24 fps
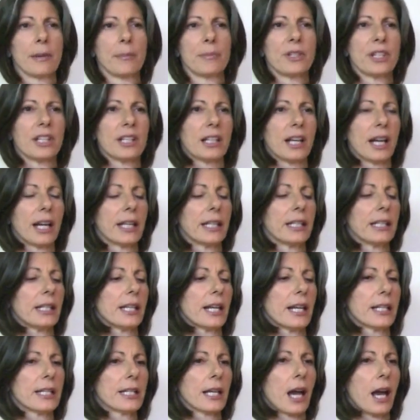up to
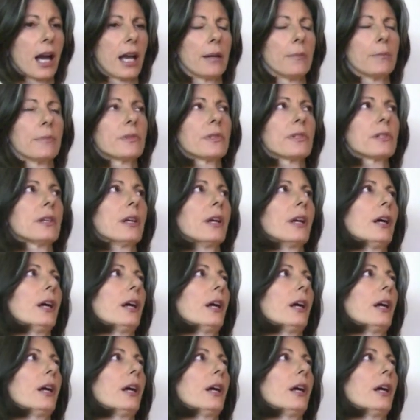90 at times.